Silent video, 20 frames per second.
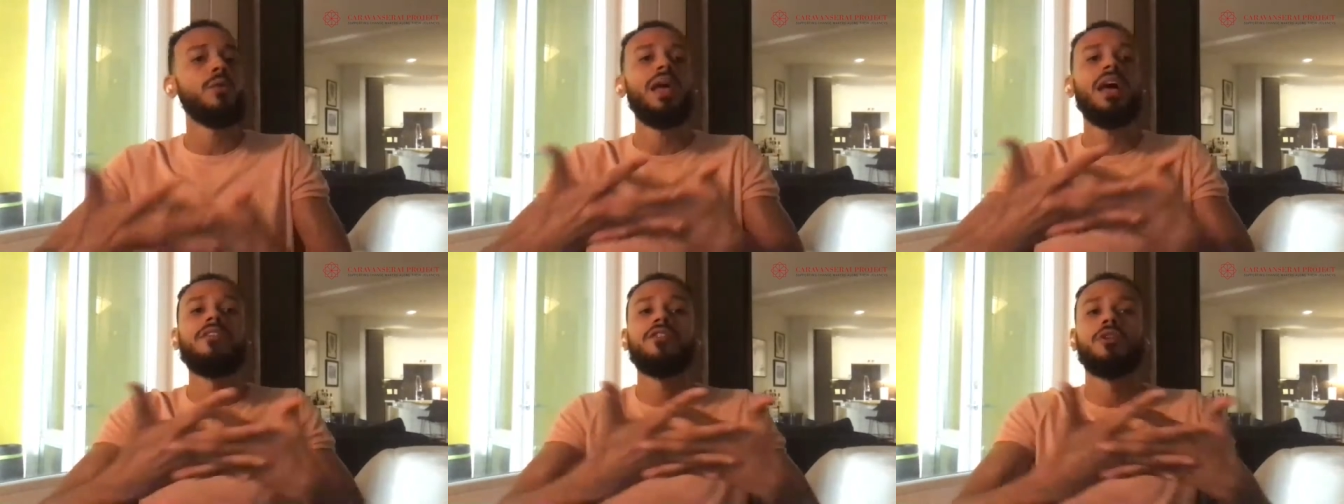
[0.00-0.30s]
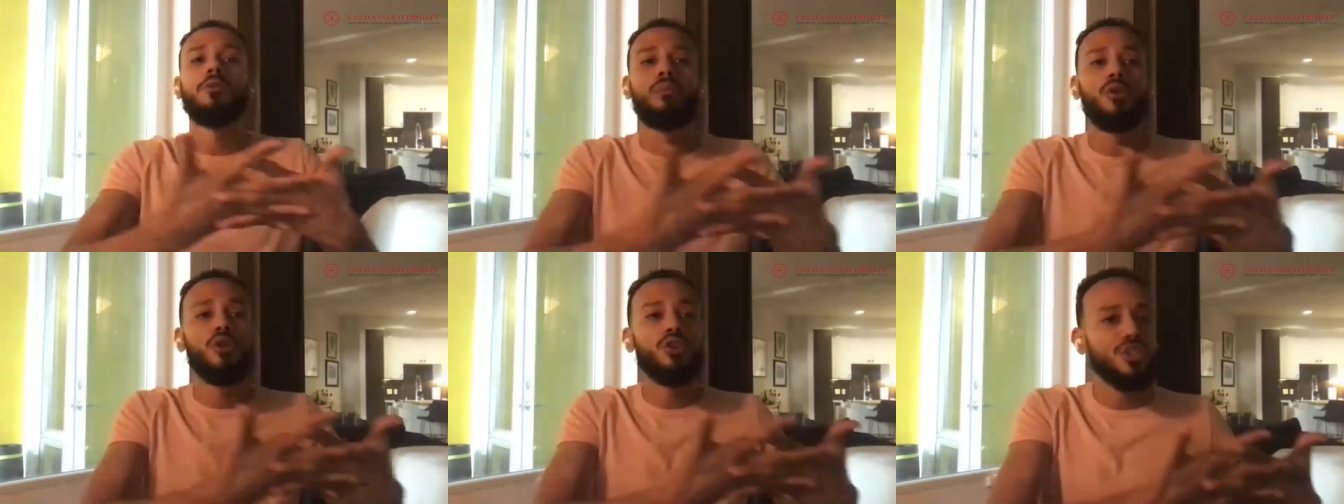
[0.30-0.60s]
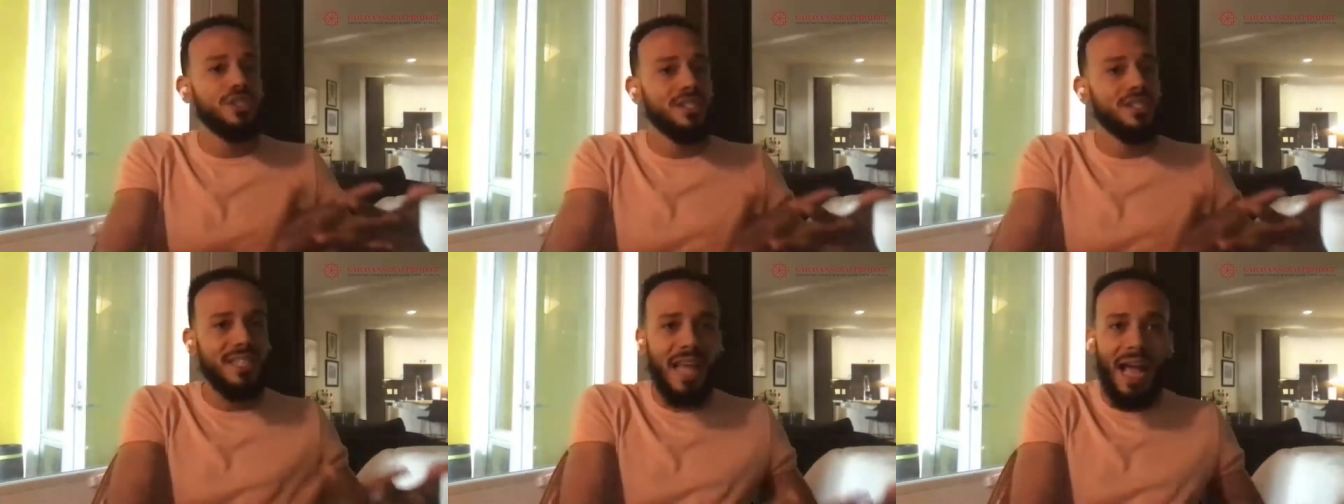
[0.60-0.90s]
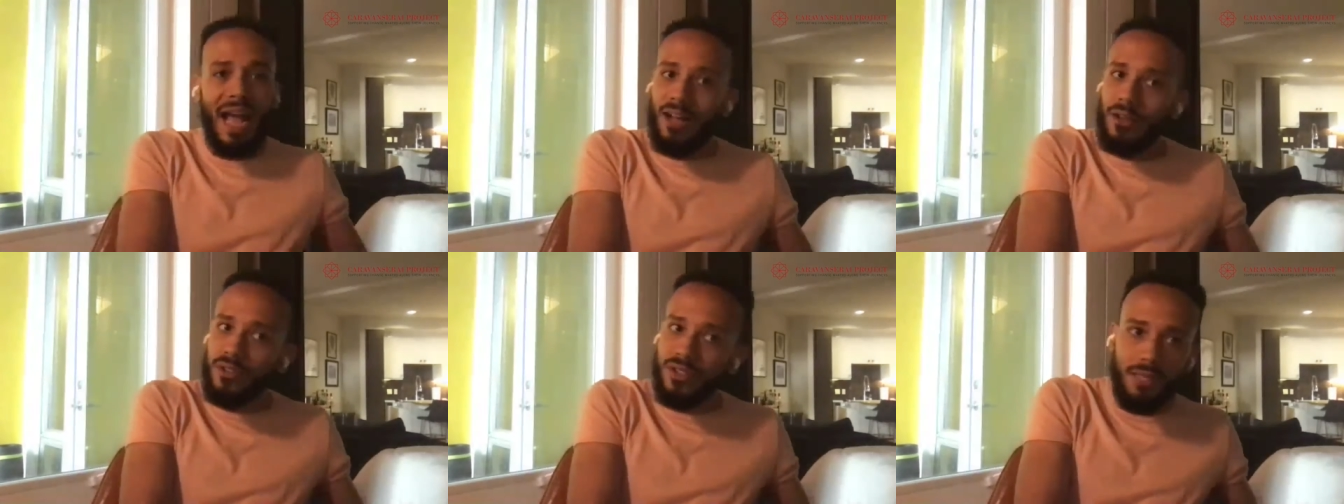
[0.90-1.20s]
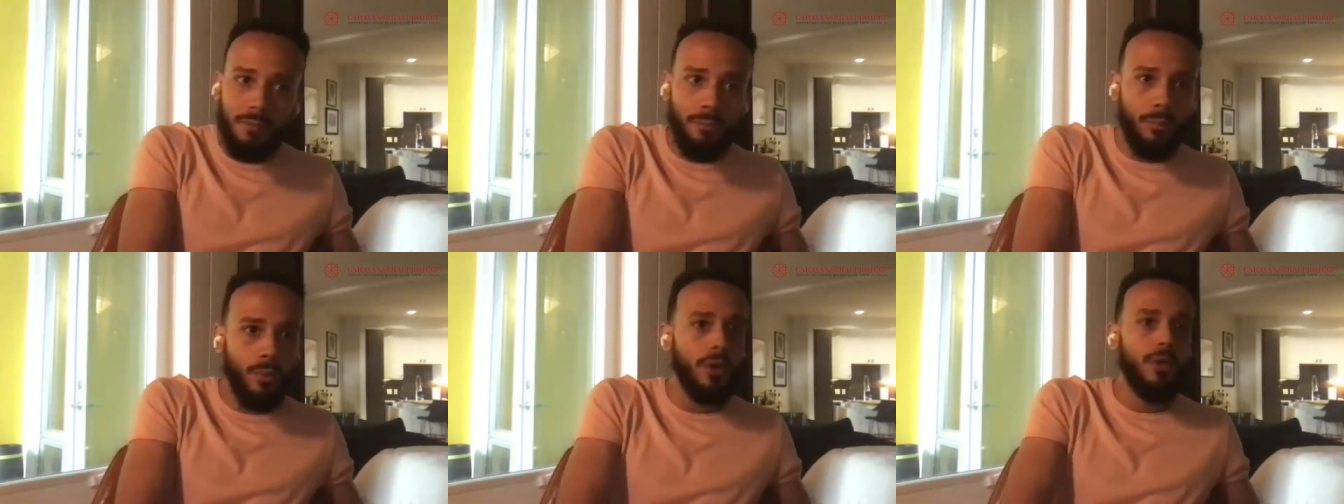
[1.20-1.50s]
we have an emergency
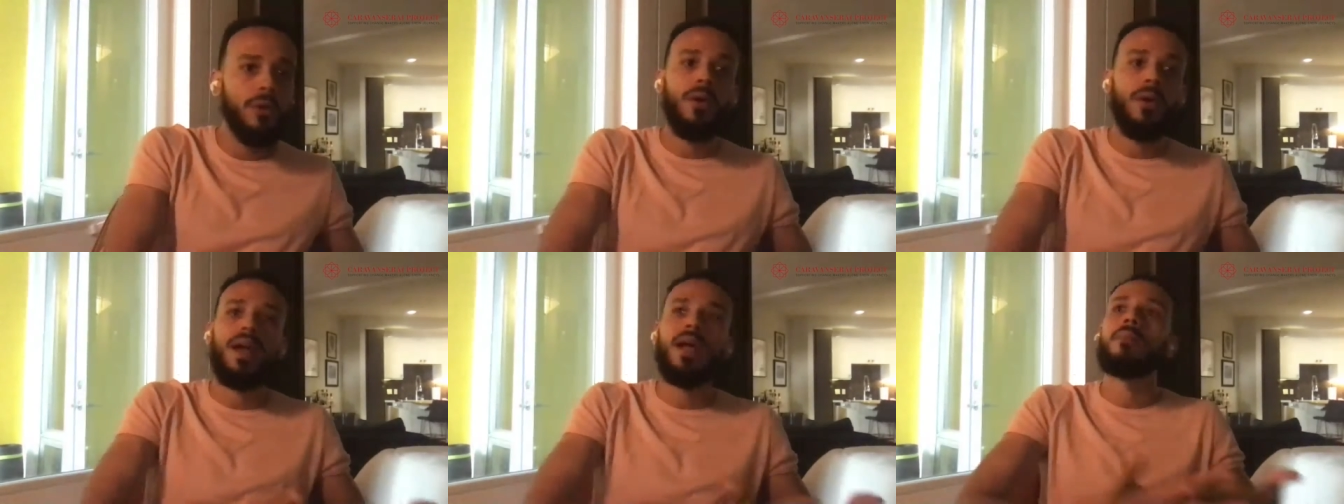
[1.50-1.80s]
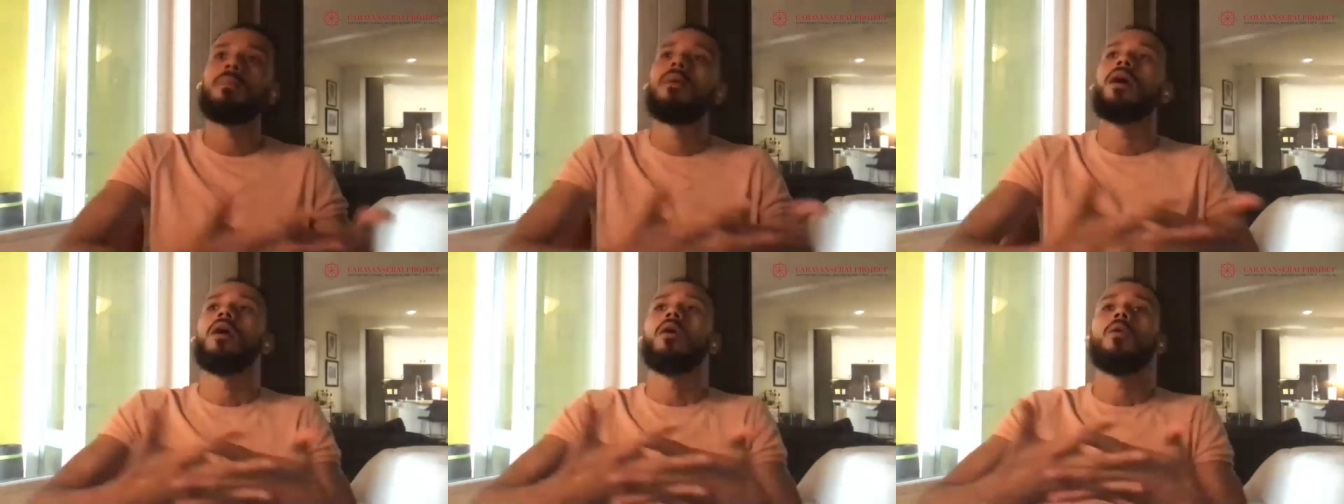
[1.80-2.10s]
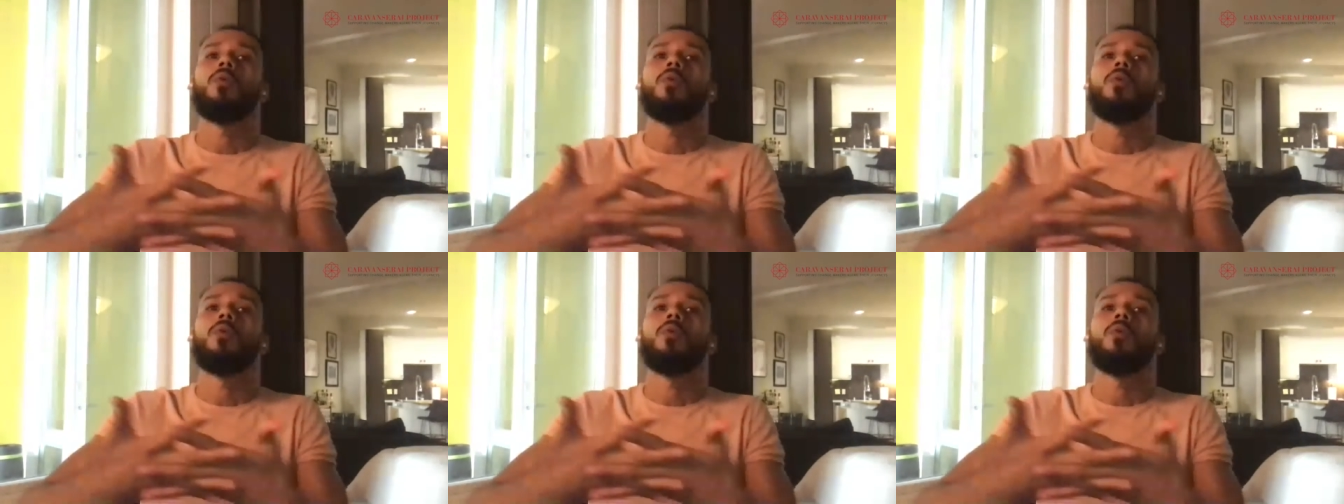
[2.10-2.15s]
housing program,